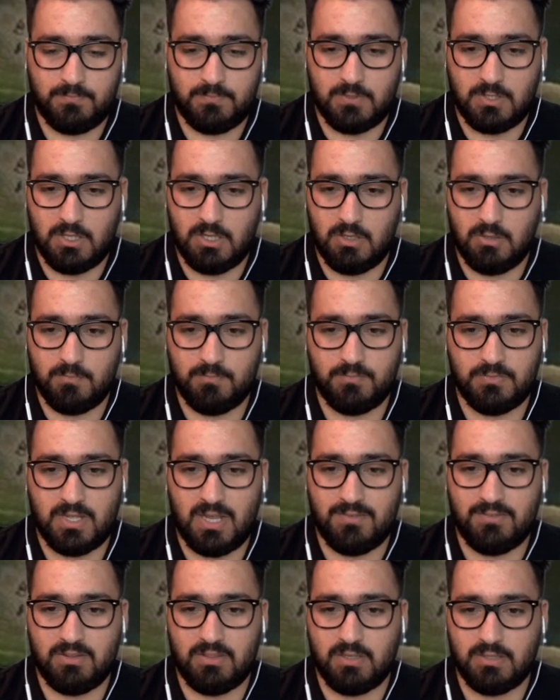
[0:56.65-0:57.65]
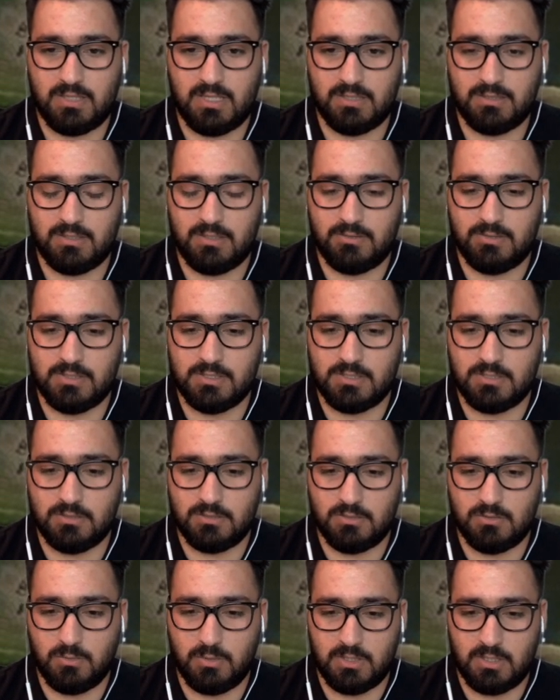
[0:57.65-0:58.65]
you know, everything that there is to
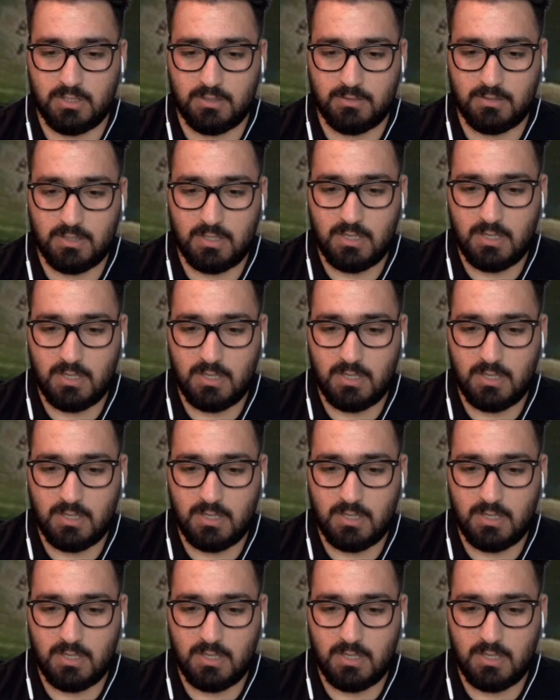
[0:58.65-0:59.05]
do with it.